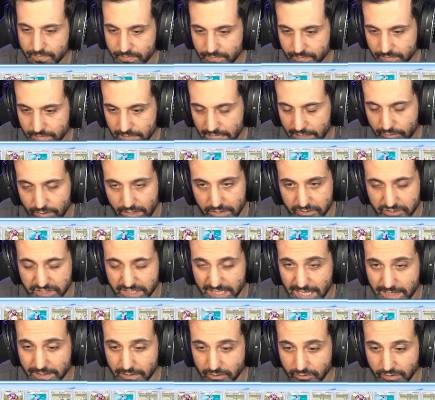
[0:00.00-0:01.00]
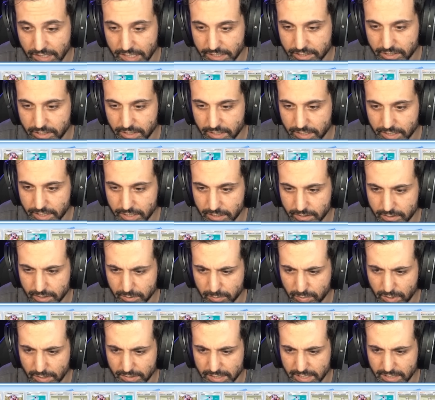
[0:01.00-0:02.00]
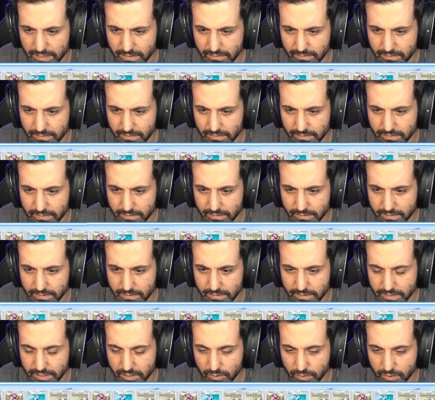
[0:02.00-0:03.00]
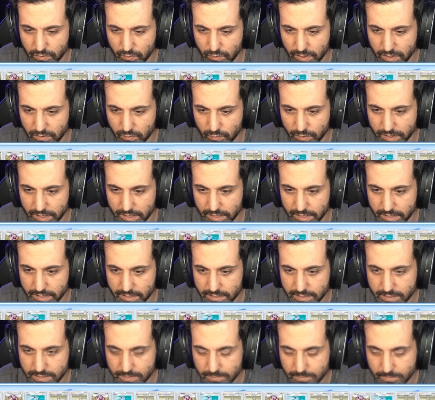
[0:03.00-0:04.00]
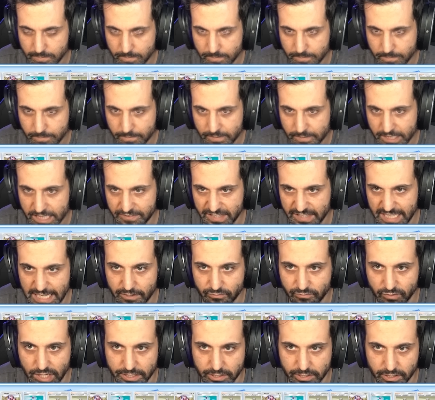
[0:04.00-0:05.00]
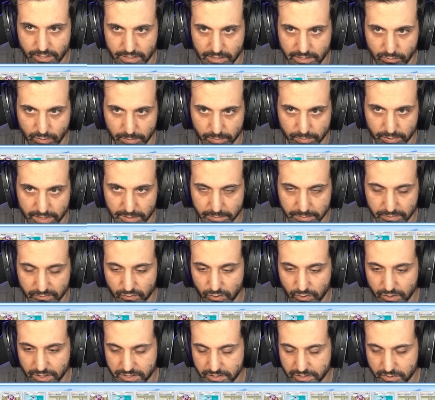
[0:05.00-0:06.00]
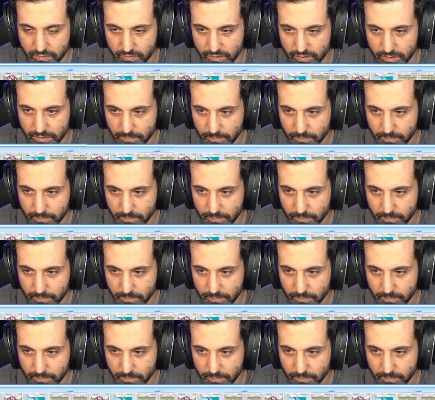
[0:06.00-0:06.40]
I'd rather see that than a red card here. They're probably gonna deal with one of the Whitneys. If they had red card, they would have played it before the silver.